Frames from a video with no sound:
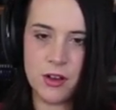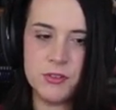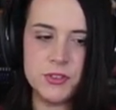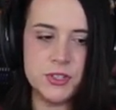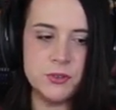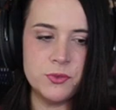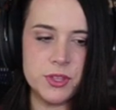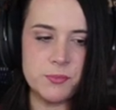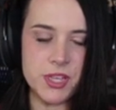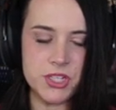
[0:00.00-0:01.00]
Oh, the dude
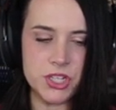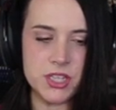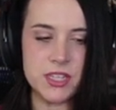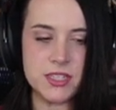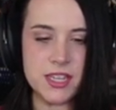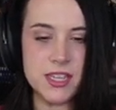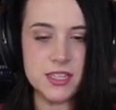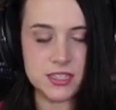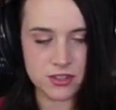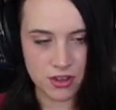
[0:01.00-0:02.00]
with the pigeon, that's
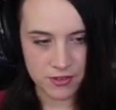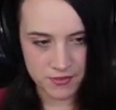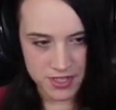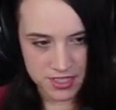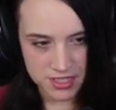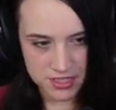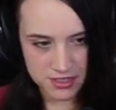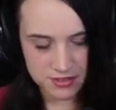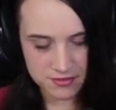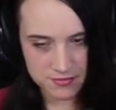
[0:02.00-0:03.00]
his
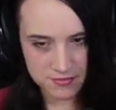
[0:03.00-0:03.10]
office.